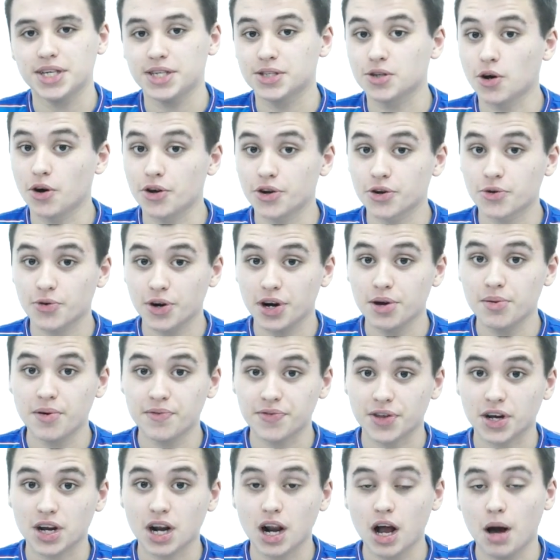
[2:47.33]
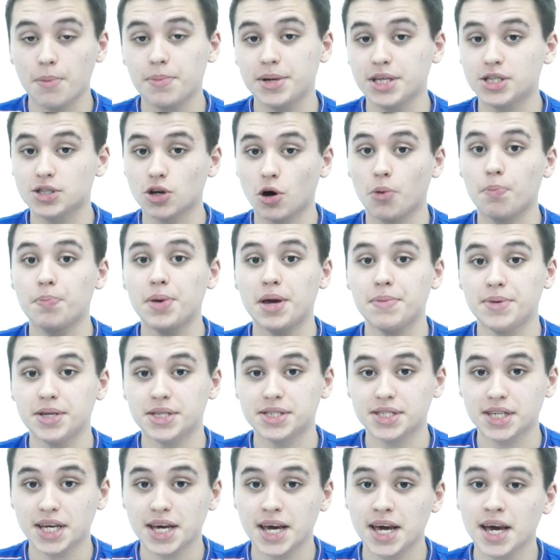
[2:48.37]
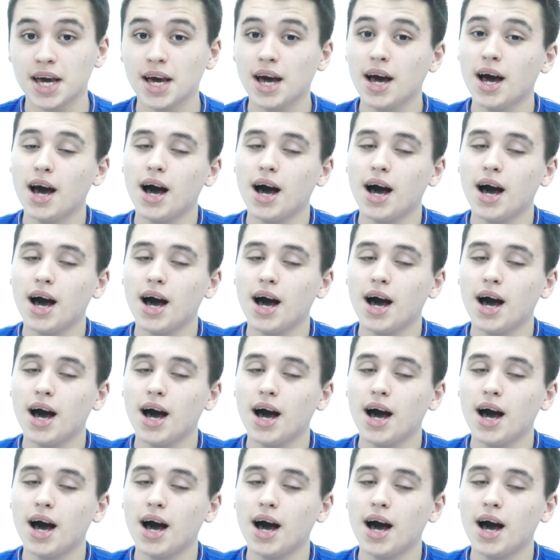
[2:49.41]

He's got an agreement with the club, he told BBC.